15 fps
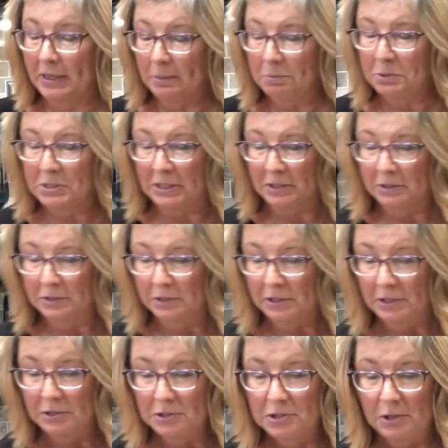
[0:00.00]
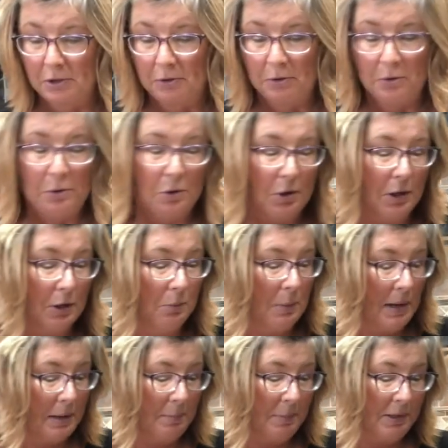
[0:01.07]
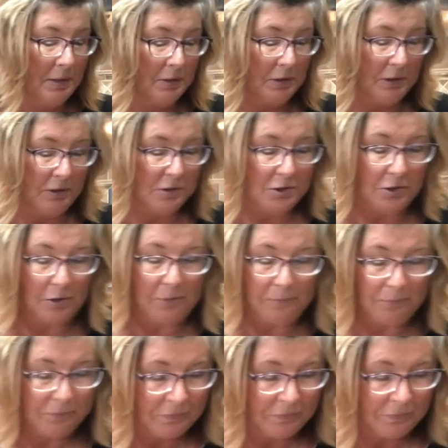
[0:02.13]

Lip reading: a pretend cooking show or a wannabe cooking show.